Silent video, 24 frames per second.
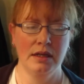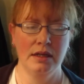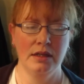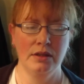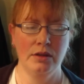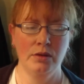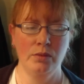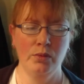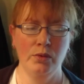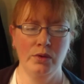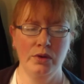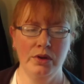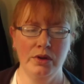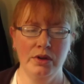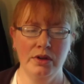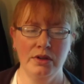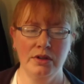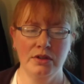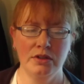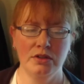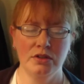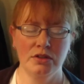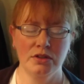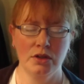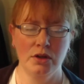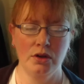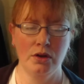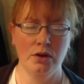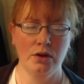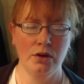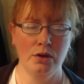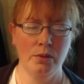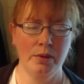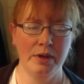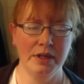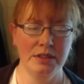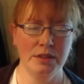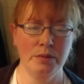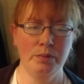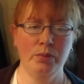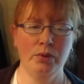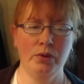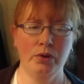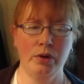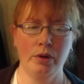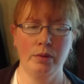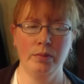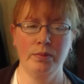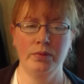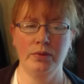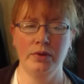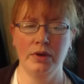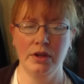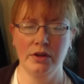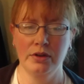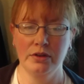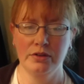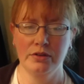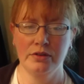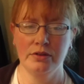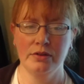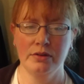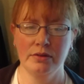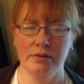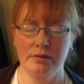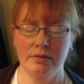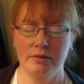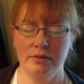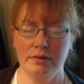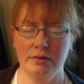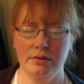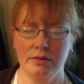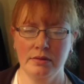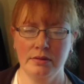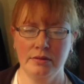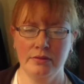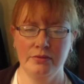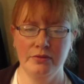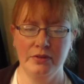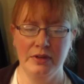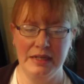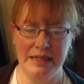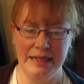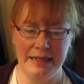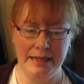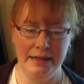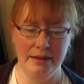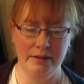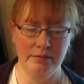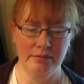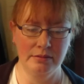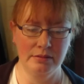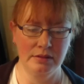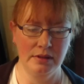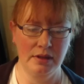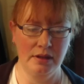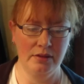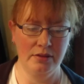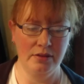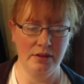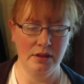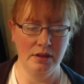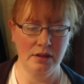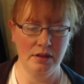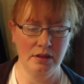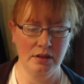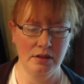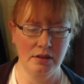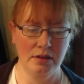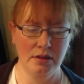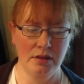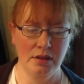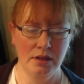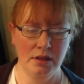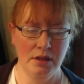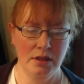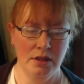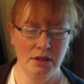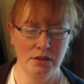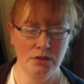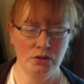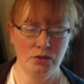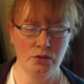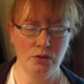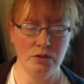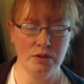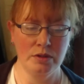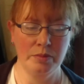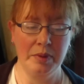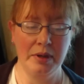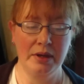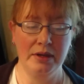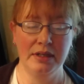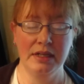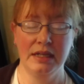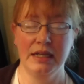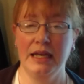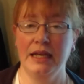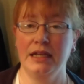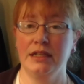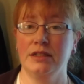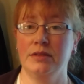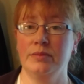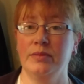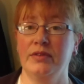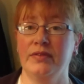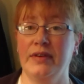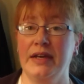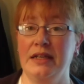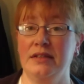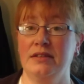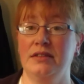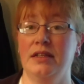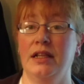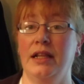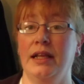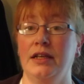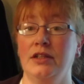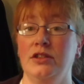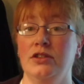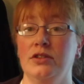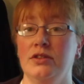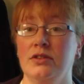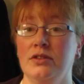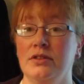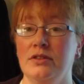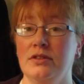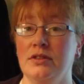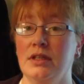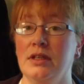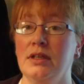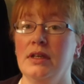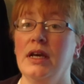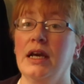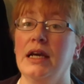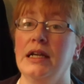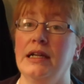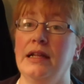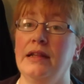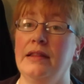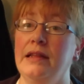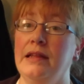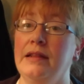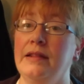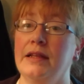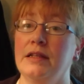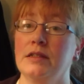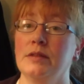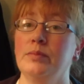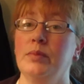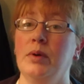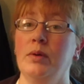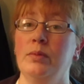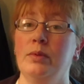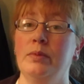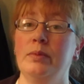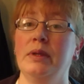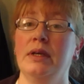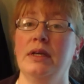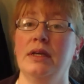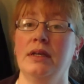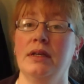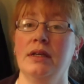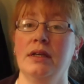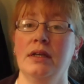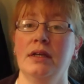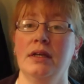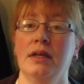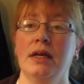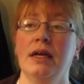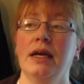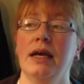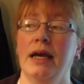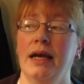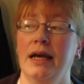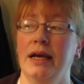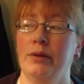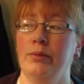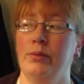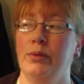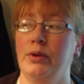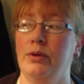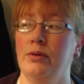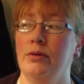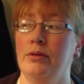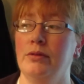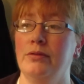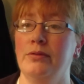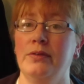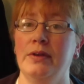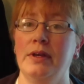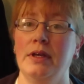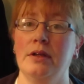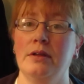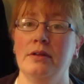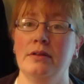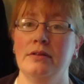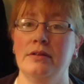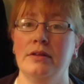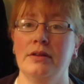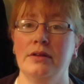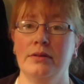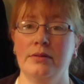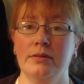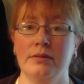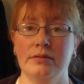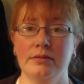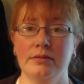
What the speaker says: the words are quite appropriate for now, I think. Talks about a kingdom of isolation, doesn't it? And I think that's probably how we all feel, that